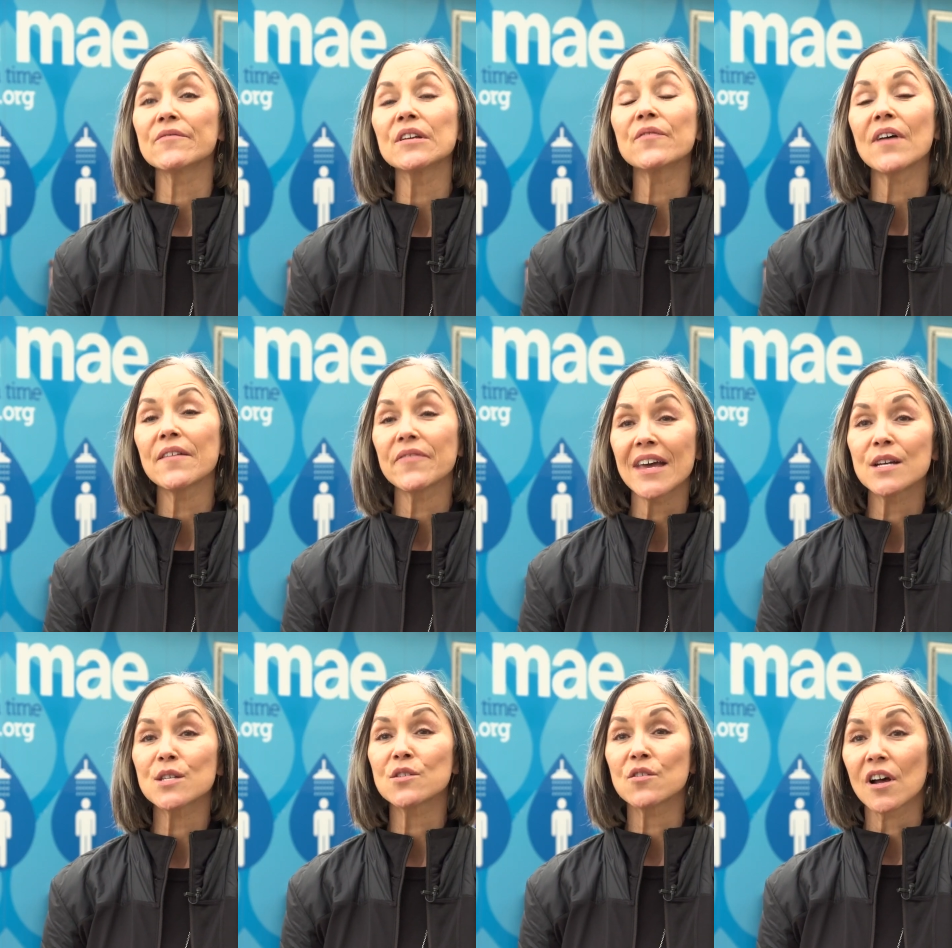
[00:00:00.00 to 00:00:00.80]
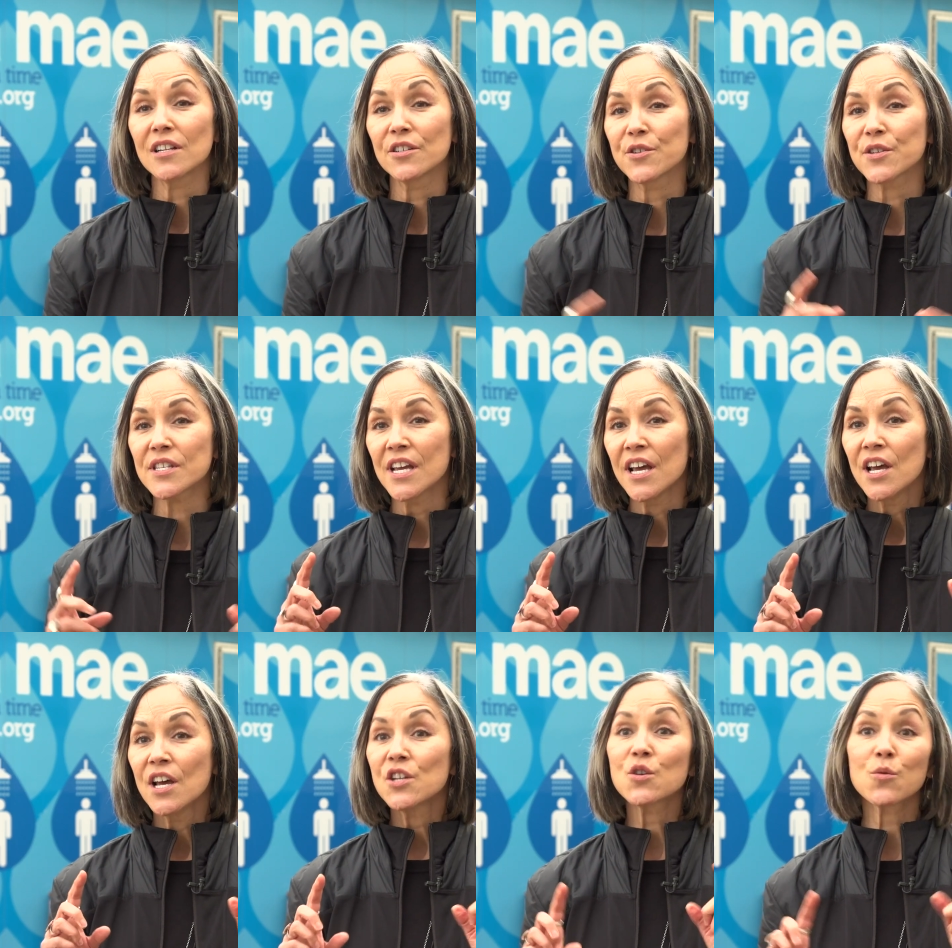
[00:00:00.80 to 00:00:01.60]
$75,000
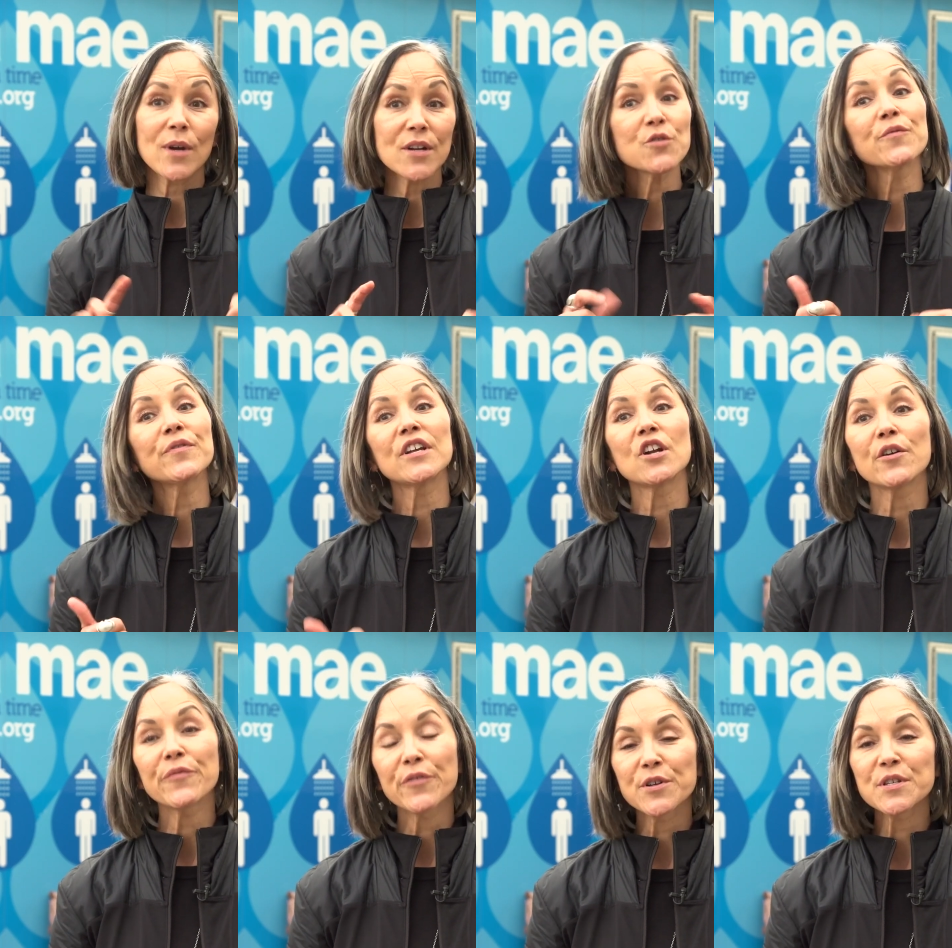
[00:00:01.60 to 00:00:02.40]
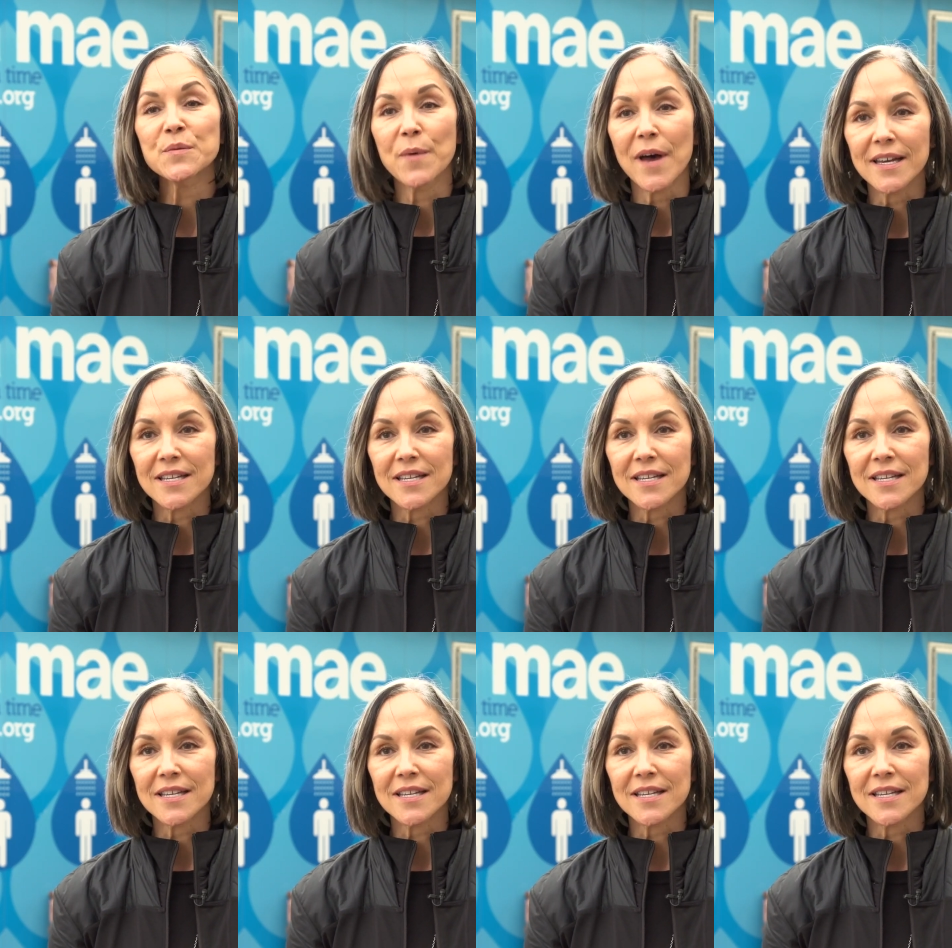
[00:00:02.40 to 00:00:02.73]
to retrofit our first